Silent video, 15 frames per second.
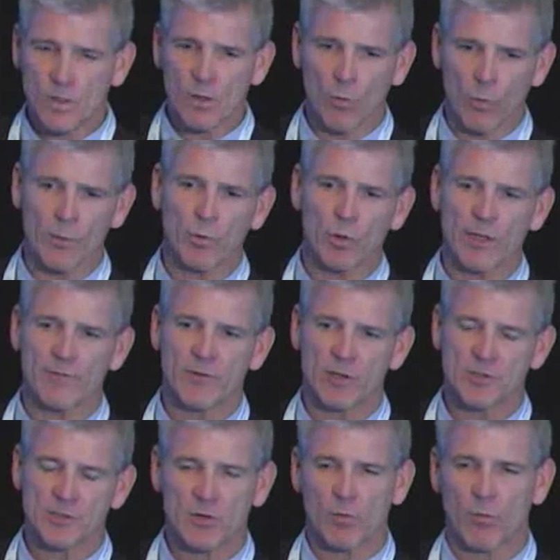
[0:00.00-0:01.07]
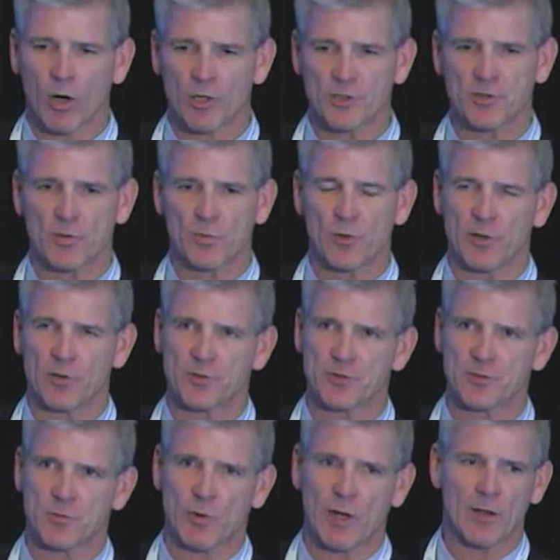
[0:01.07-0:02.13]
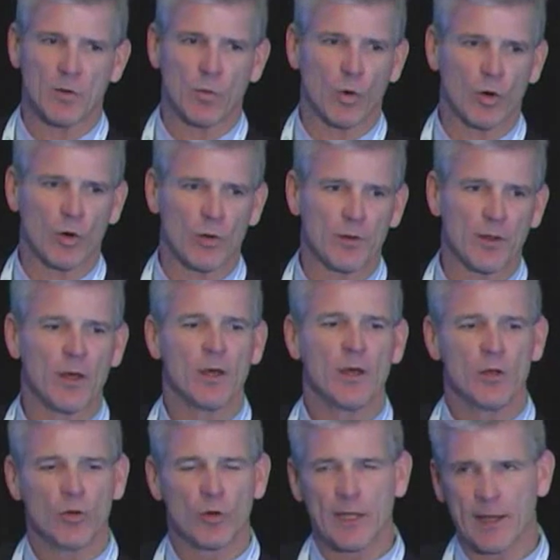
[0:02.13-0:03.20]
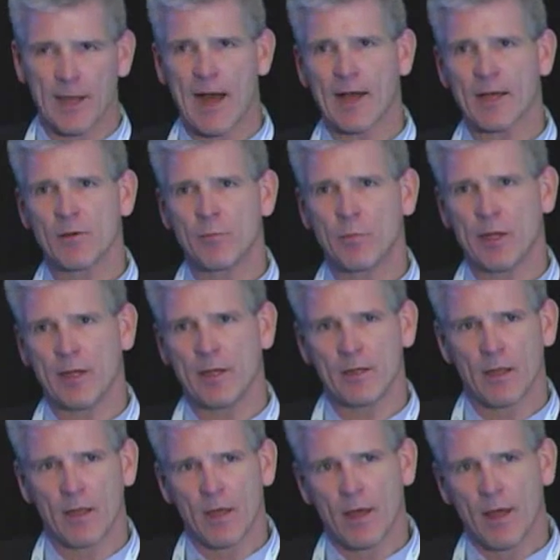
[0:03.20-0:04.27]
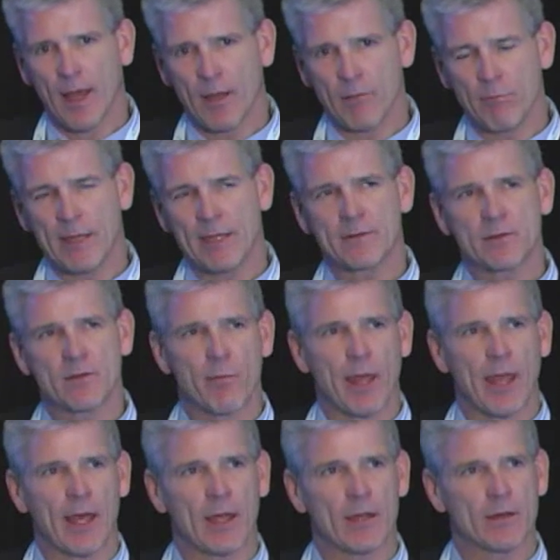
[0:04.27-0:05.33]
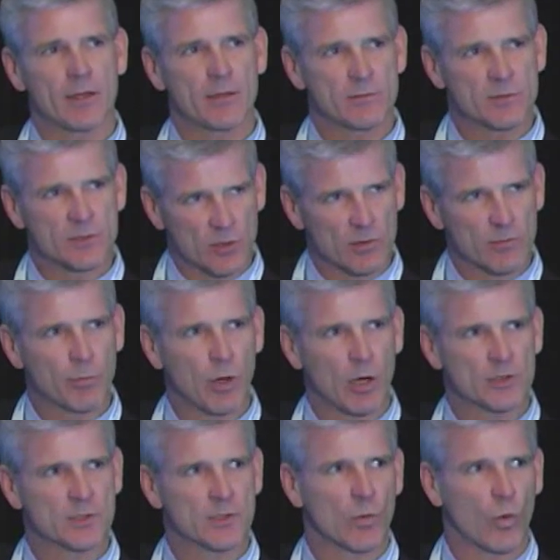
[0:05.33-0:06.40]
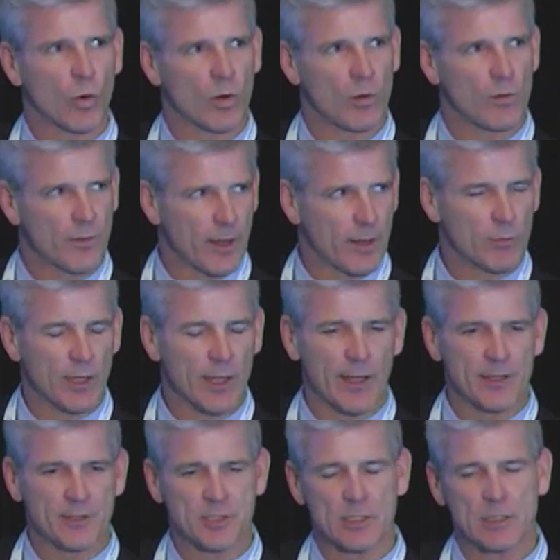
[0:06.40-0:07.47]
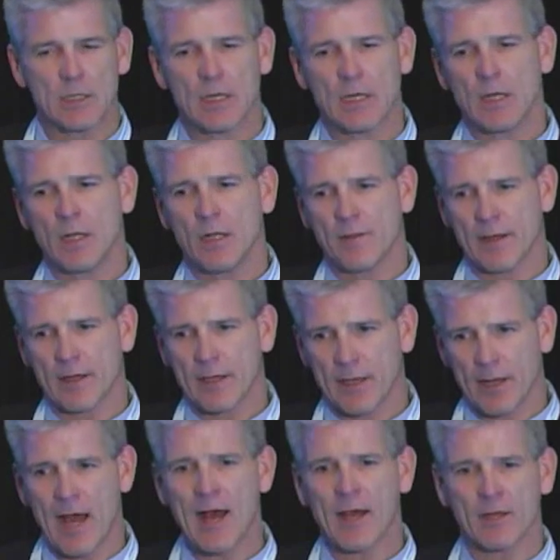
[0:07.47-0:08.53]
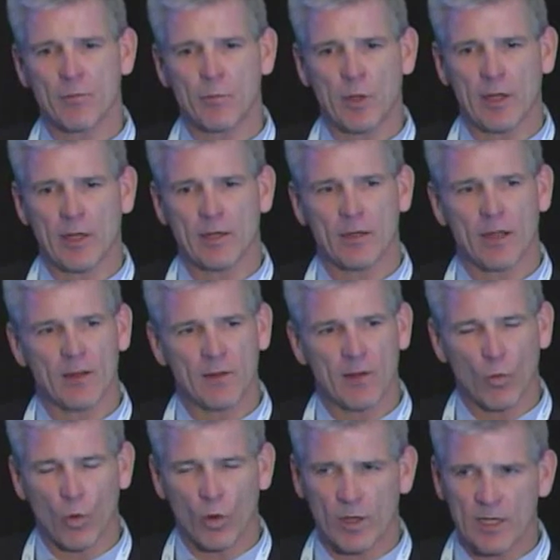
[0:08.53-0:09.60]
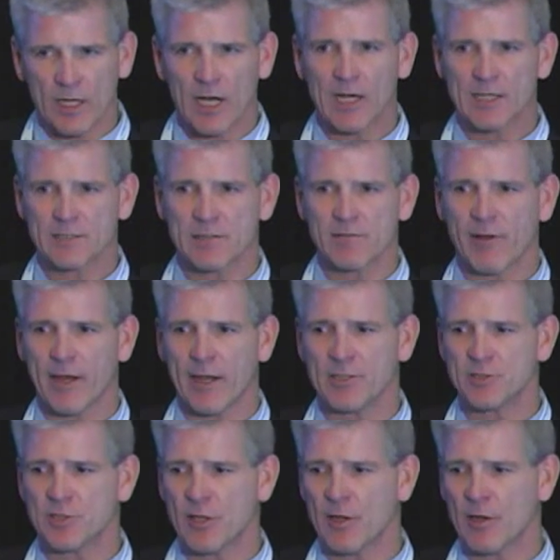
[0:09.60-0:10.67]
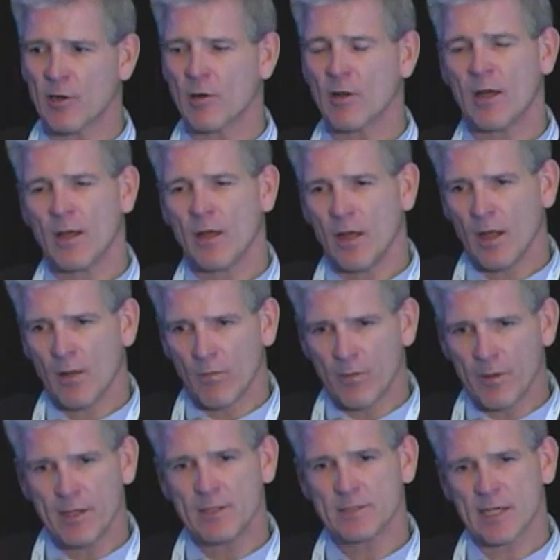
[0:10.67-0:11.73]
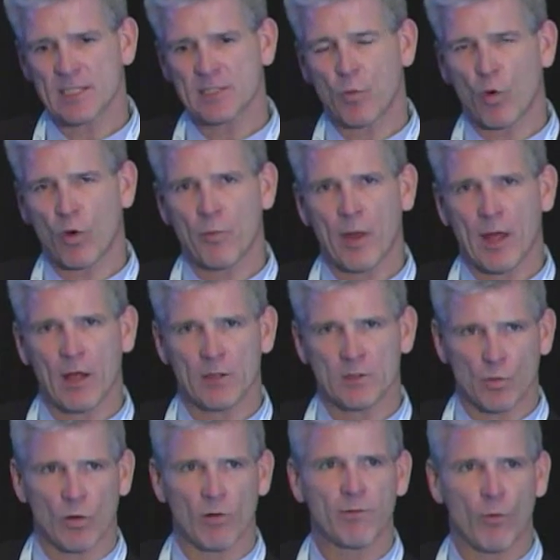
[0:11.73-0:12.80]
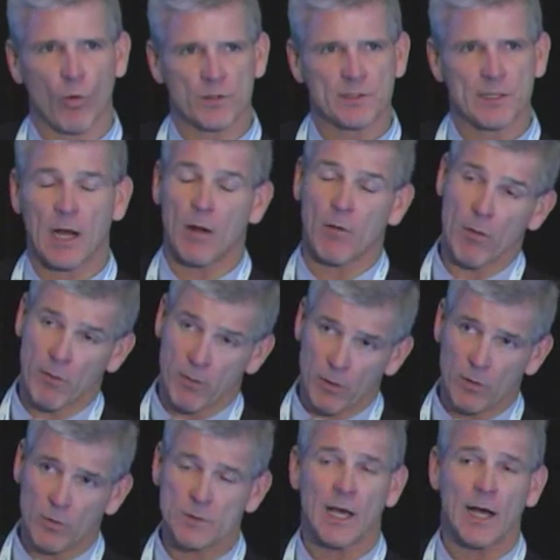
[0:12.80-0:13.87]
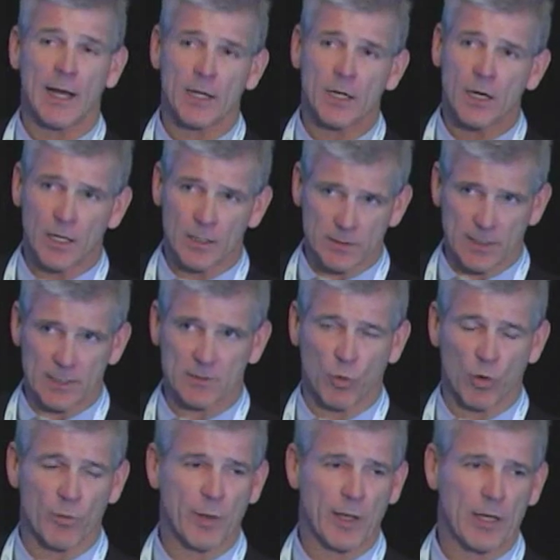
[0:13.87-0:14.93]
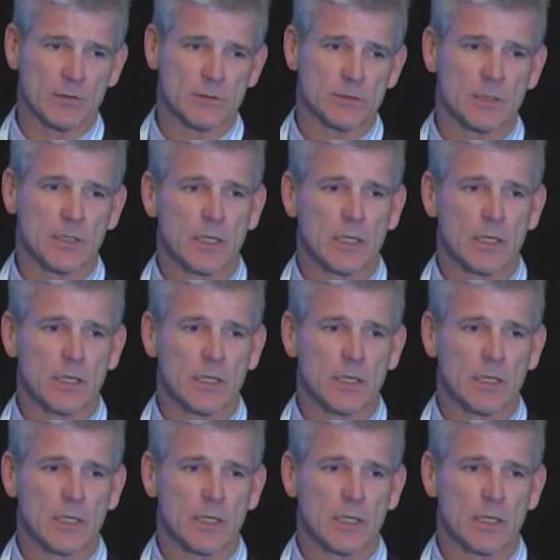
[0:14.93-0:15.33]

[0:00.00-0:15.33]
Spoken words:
We believe there are still marginal producers around the world who cannot compete and meet the demand in certain parts of the world, namely Asia, that cannot compete and that we're cost advantage here, and these export pounds will force out those high-cost export pounds.